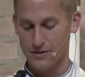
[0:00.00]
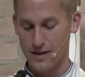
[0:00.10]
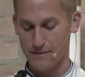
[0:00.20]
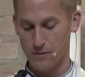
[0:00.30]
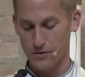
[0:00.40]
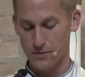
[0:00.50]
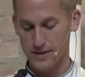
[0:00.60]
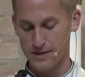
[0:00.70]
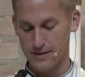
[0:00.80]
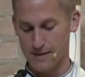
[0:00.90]
So that 4th
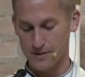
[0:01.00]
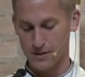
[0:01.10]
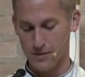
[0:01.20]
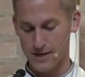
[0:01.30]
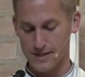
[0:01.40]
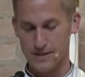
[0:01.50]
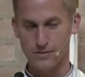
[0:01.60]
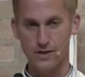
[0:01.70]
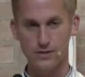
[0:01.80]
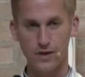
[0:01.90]
reason, Thomas Aquinas
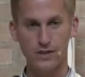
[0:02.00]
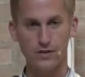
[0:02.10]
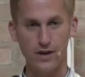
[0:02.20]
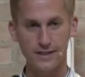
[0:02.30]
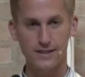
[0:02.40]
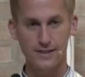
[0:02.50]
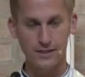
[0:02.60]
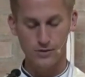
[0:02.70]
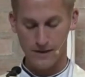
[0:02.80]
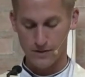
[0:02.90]
says, the resurrected Christ
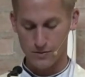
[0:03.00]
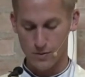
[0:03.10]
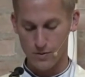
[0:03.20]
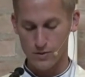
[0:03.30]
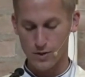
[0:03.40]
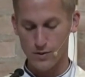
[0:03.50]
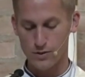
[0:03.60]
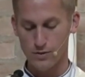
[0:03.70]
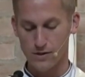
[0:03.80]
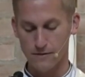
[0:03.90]
continues to have his wounds so
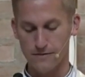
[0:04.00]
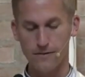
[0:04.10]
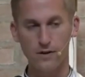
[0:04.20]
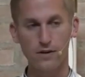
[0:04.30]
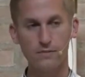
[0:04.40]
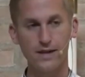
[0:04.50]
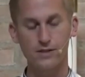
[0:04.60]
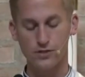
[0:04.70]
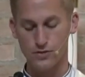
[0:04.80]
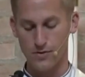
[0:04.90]
as to confirm
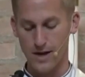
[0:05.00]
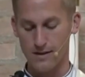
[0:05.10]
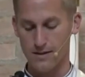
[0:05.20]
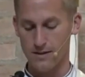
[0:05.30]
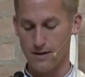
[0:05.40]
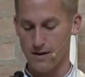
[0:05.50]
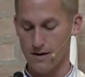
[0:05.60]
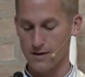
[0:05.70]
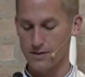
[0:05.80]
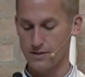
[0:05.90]
and strengthen the
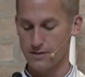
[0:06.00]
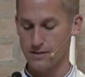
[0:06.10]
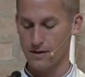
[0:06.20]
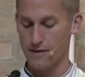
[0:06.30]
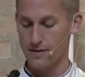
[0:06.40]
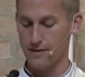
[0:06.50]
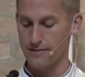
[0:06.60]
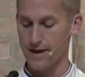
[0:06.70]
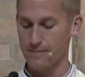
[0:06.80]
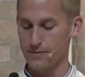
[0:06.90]
hearts of the
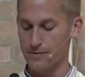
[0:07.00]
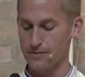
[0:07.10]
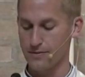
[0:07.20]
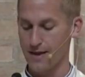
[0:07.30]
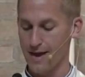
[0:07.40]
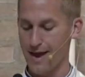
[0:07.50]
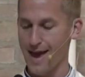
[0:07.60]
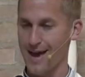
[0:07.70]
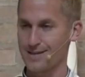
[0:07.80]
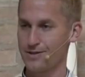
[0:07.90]
disciples
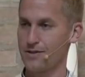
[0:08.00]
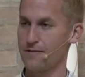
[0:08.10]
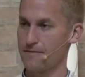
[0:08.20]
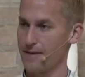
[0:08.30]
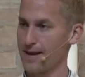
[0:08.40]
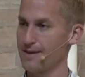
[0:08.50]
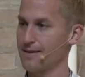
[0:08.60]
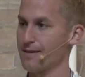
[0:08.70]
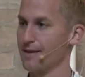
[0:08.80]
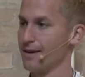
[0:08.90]
as to the
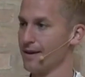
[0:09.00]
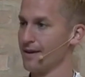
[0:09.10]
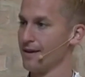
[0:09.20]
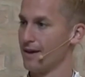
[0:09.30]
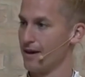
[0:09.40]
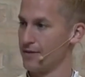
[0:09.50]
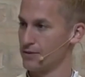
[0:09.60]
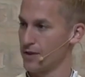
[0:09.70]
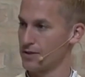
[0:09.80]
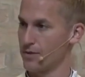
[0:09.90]
faith of
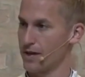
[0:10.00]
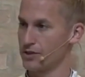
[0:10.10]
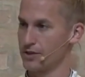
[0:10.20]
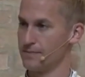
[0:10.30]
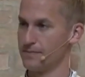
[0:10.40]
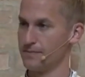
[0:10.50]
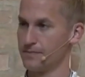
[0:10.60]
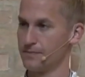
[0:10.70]
his resurrection.